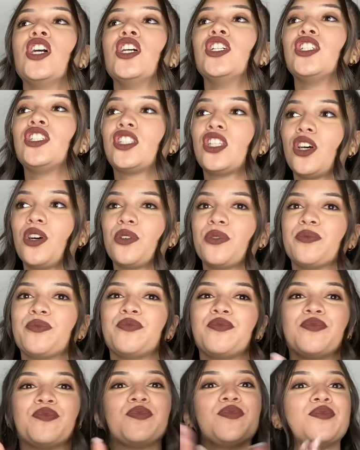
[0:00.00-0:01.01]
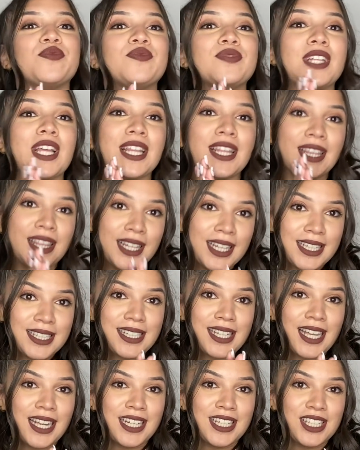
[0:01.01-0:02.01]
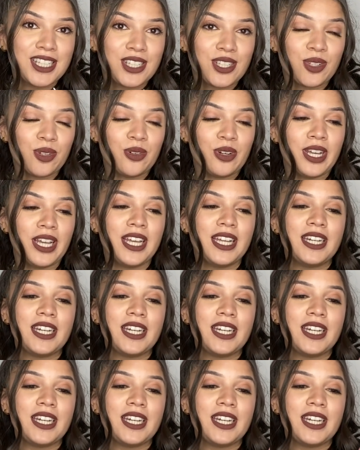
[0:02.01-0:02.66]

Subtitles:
So let's get into it.